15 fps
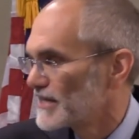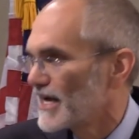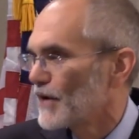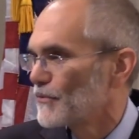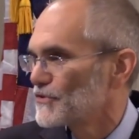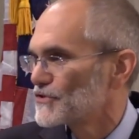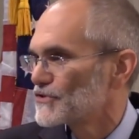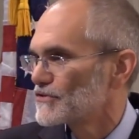
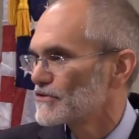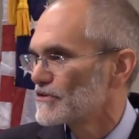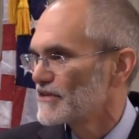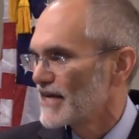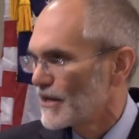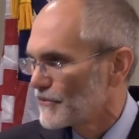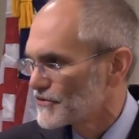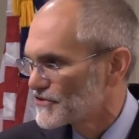That was,
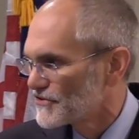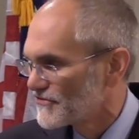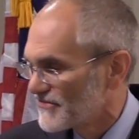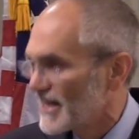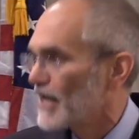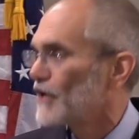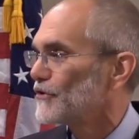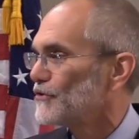that was the
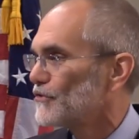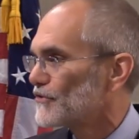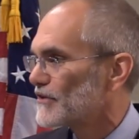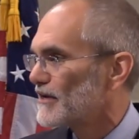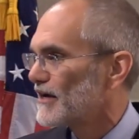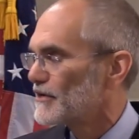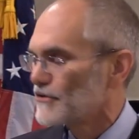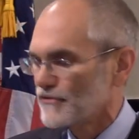value
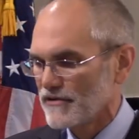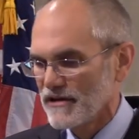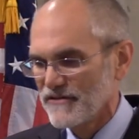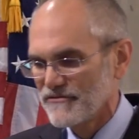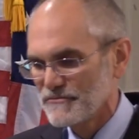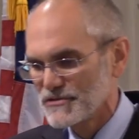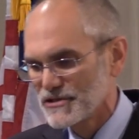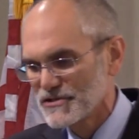that I derived